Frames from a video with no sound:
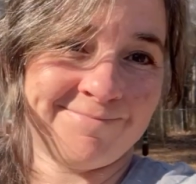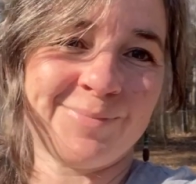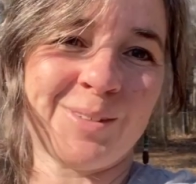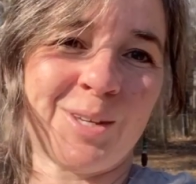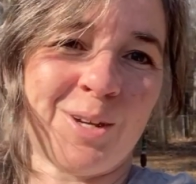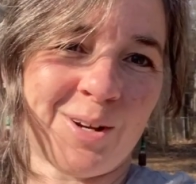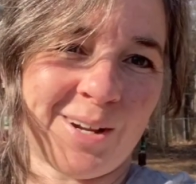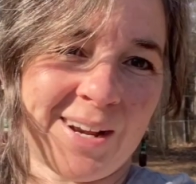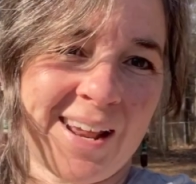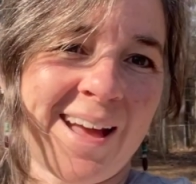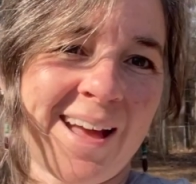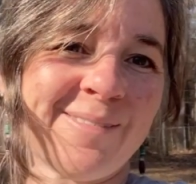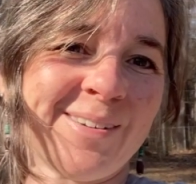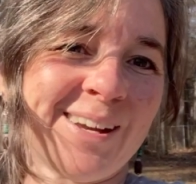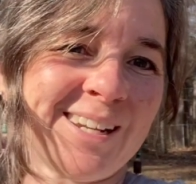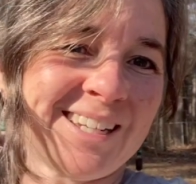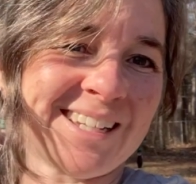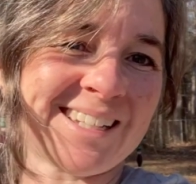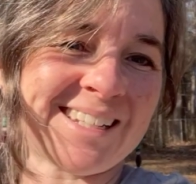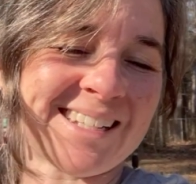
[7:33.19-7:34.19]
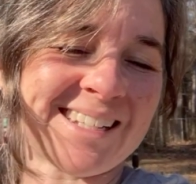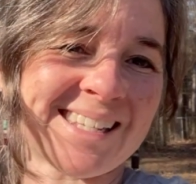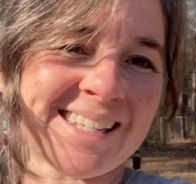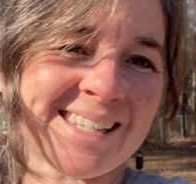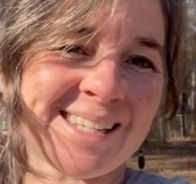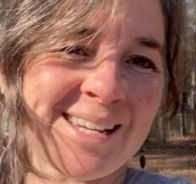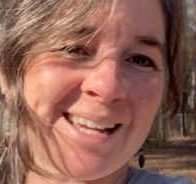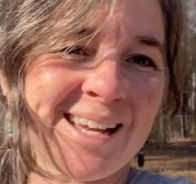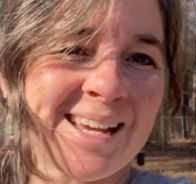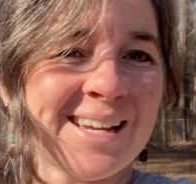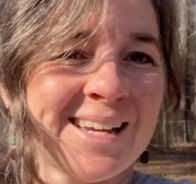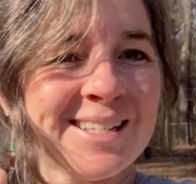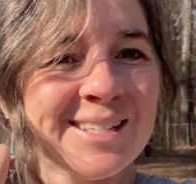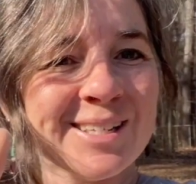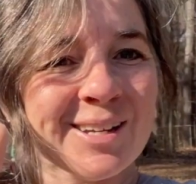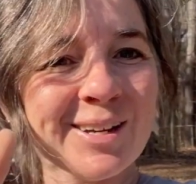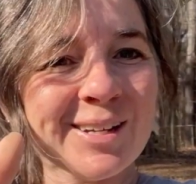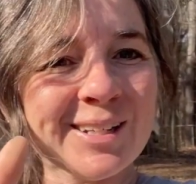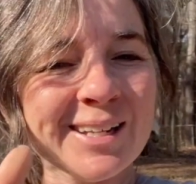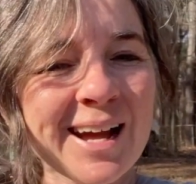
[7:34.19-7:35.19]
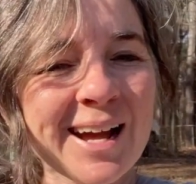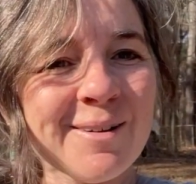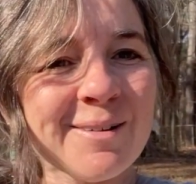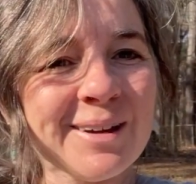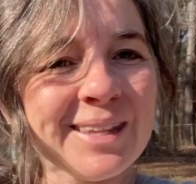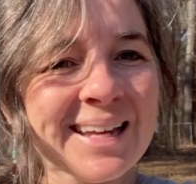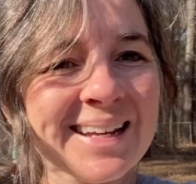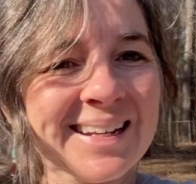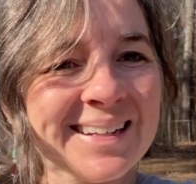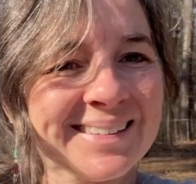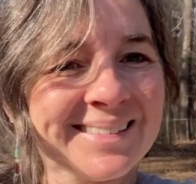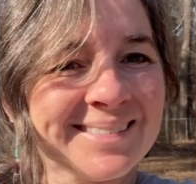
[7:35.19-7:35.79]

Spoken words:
you're gonna have onions. So good luck with it.